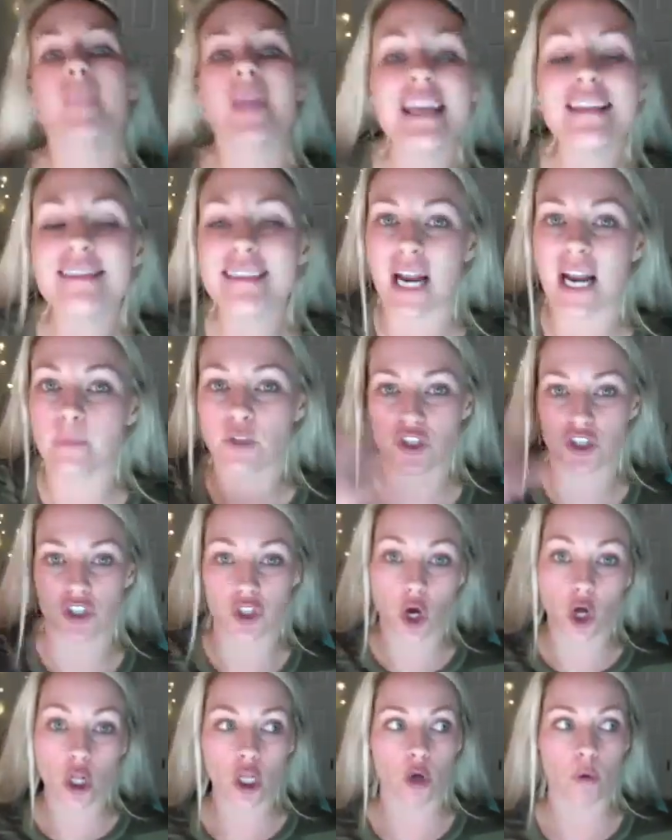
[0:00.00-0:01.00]
mean that I'm just
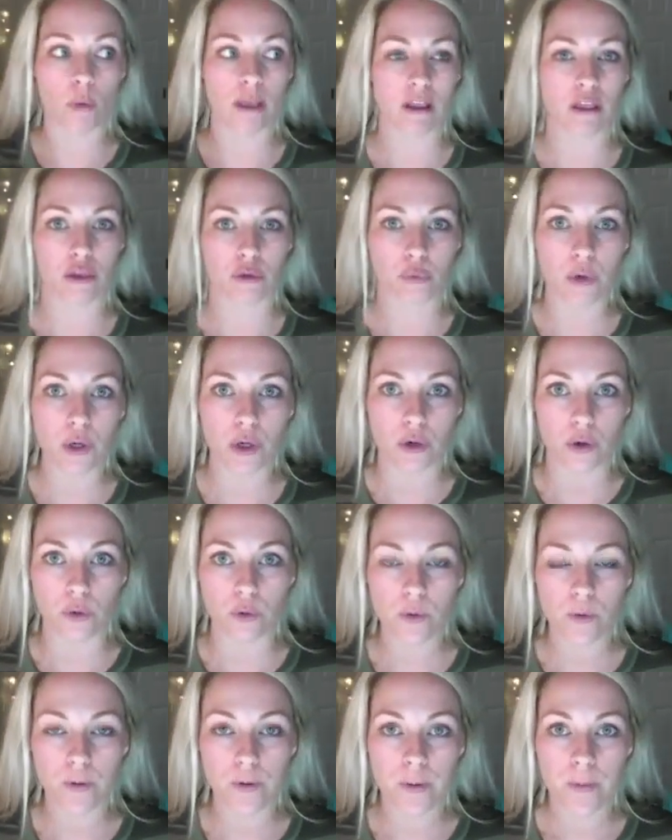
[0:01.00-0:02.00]
YOLOing
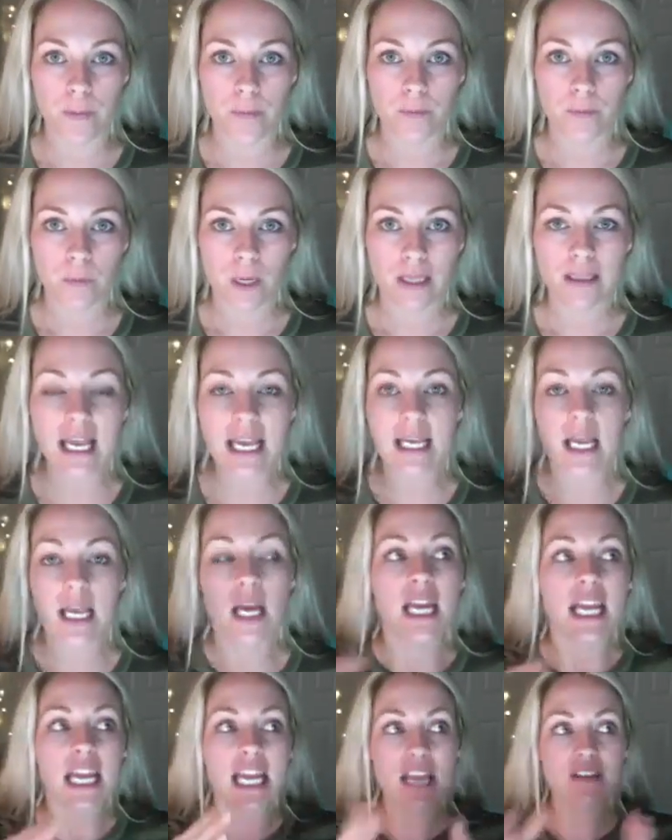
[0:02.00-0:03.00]
through. Like,
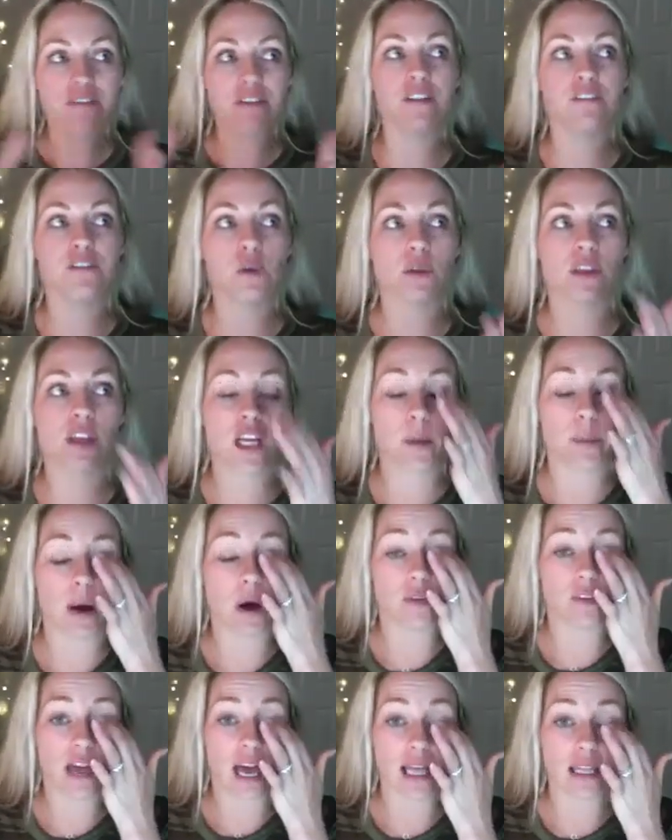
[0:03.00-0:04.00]
even if you think
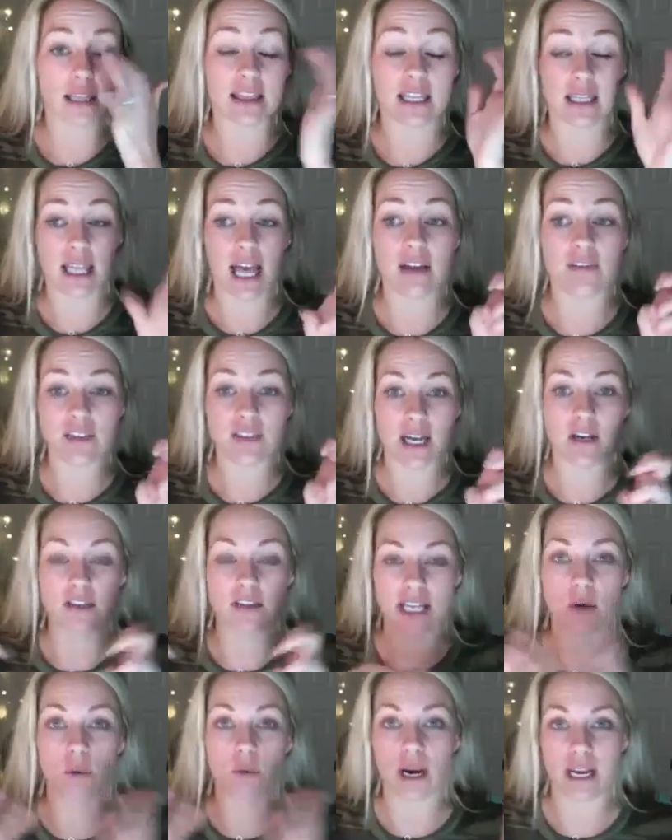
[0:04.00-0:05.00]
about that, the lifestyle
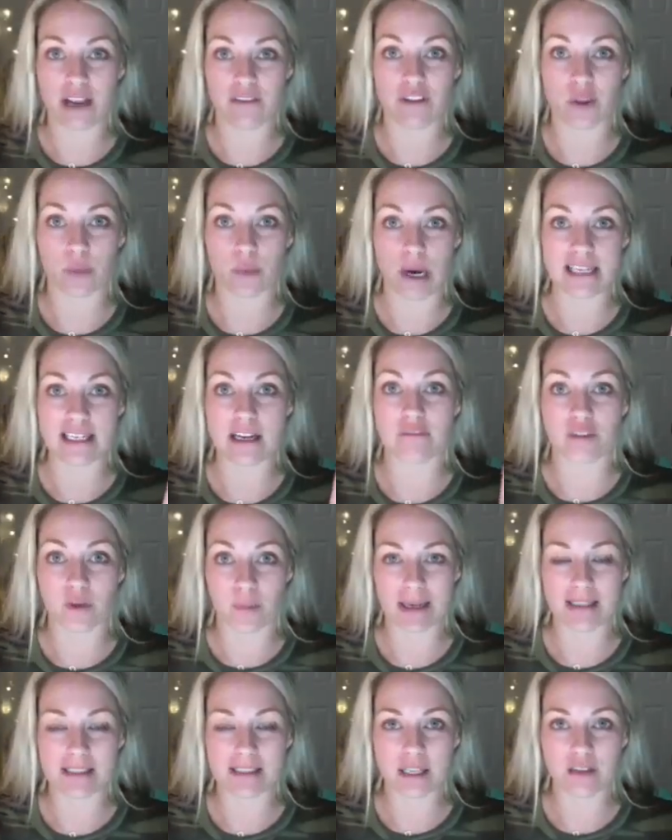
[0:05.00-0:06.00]
day where I gave you the breakdown for
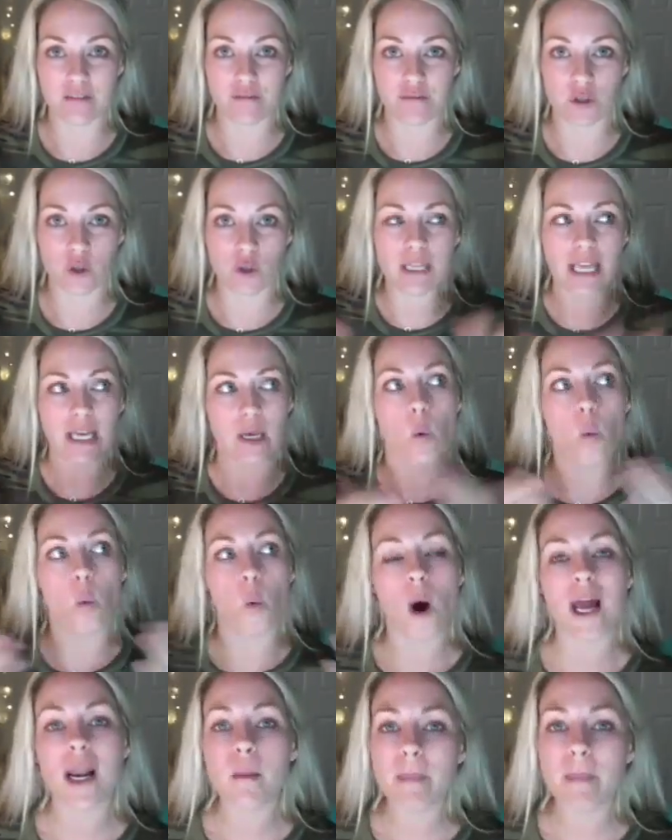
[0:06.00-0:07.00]
Mexican food, like,
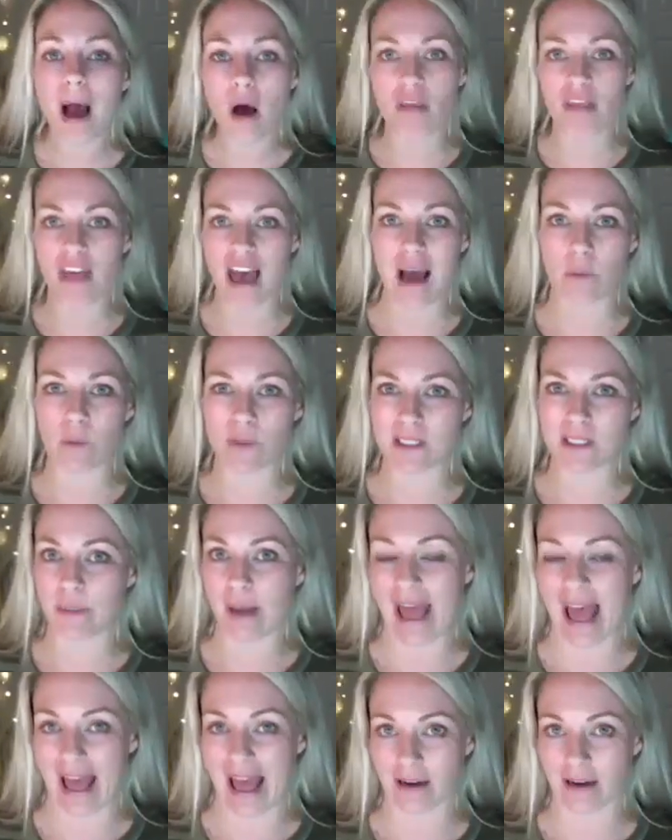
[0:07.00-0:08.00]
what about that was bad?